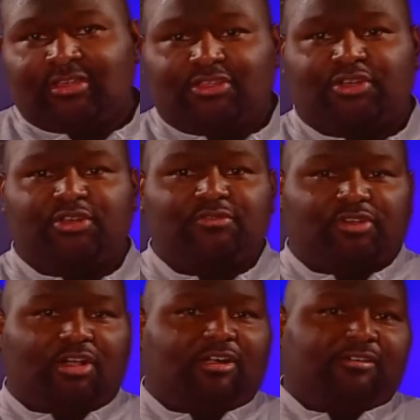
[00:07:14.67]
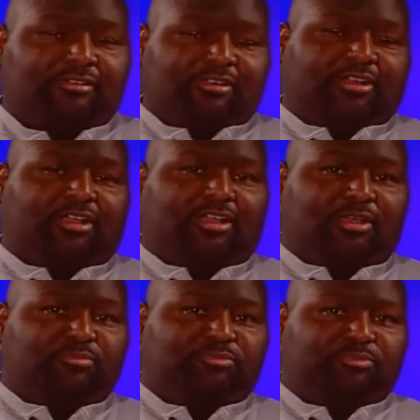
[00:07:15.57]
Third of all,
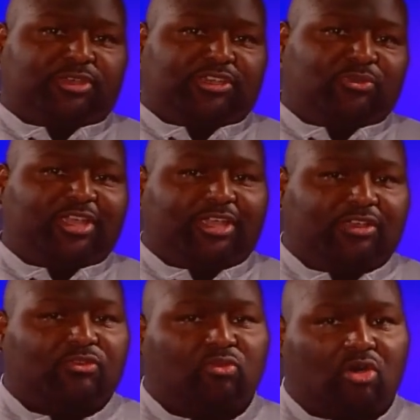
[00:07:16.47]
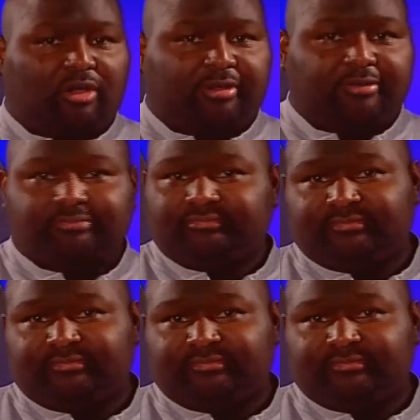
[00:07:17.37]
he's weak against water.